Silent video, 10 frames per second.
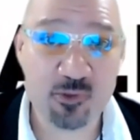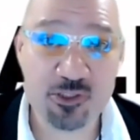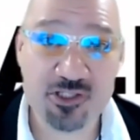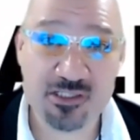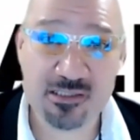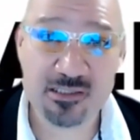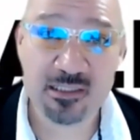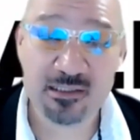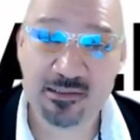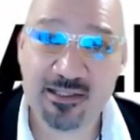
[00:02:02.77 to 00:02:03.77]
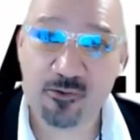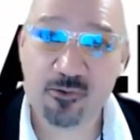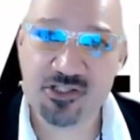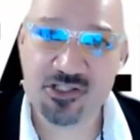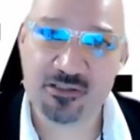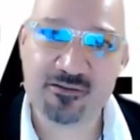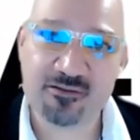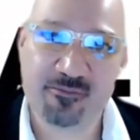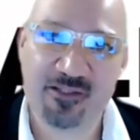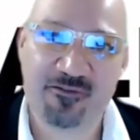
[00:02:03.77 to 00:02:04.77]
as they could shelter
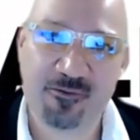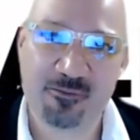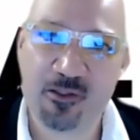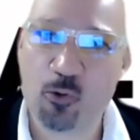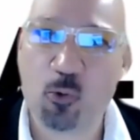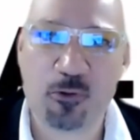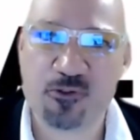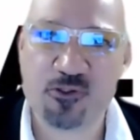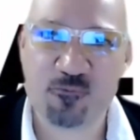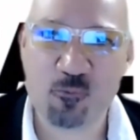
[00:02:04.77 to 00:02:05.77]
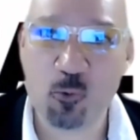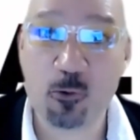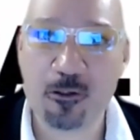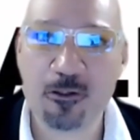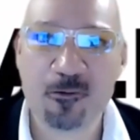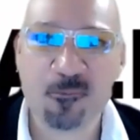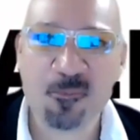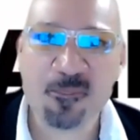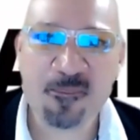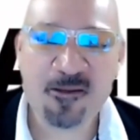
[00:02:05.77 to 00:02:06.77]
me from the horrors of war.
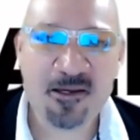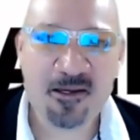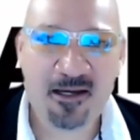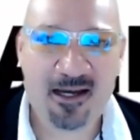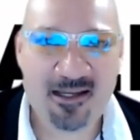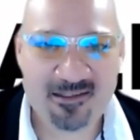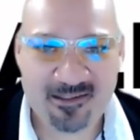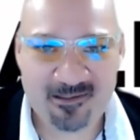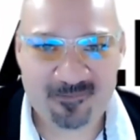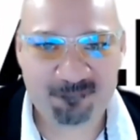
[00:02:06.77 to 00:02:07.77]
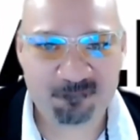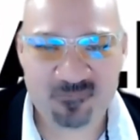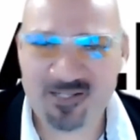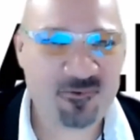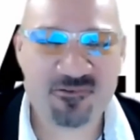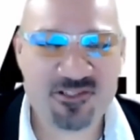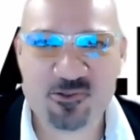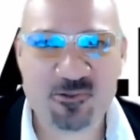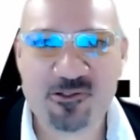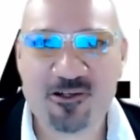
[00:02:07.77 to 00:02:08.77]
And they were so
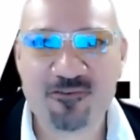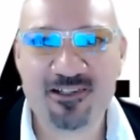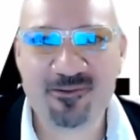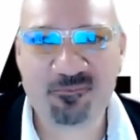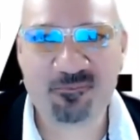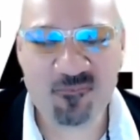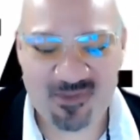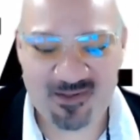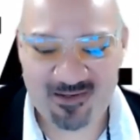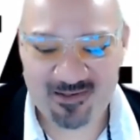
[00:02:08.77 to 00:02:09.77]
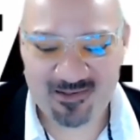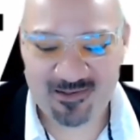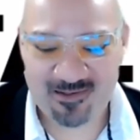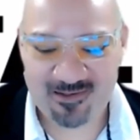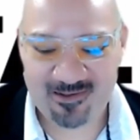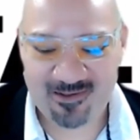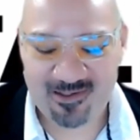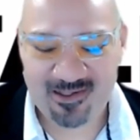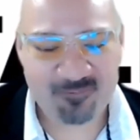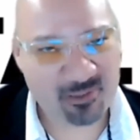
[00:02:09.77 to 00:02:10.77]
loving. And
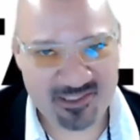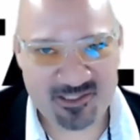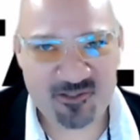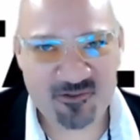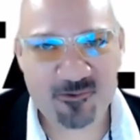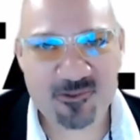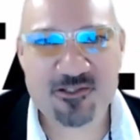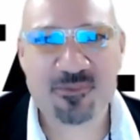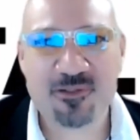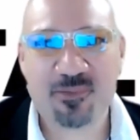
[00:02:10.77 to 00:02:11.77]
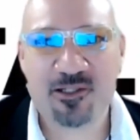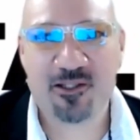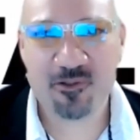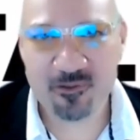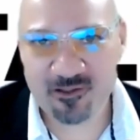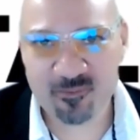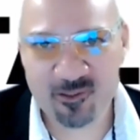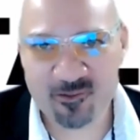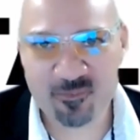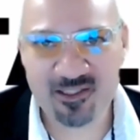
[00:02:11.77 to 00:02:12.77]
but they knew there was something peculiar
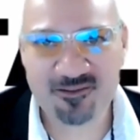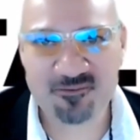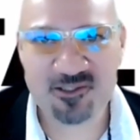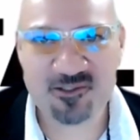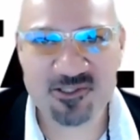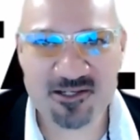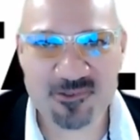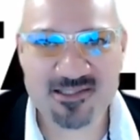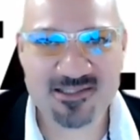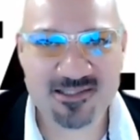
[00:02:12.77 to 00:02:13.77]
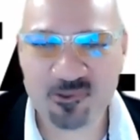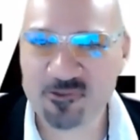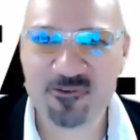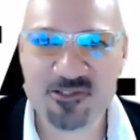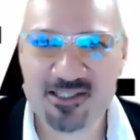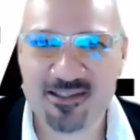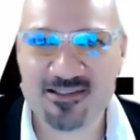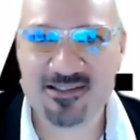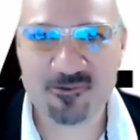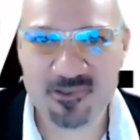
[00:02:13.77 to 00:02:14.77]
about me because I was one of those kids
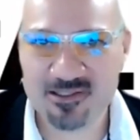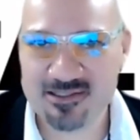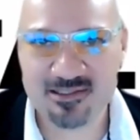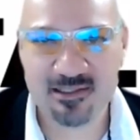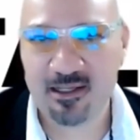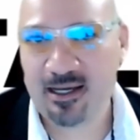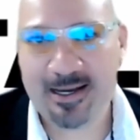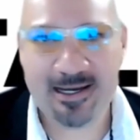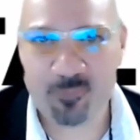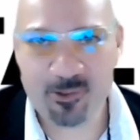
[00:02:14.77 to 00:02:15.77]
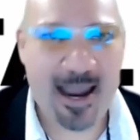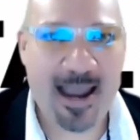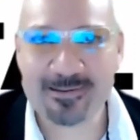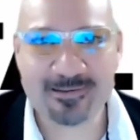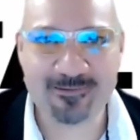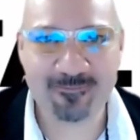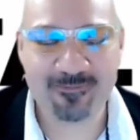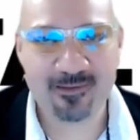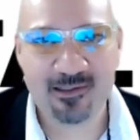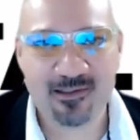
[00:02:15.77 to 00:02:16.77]
that was hyperactive.
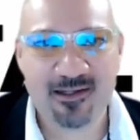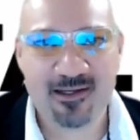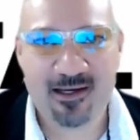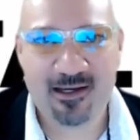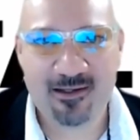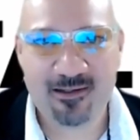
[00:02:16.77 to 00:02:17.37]
Uh,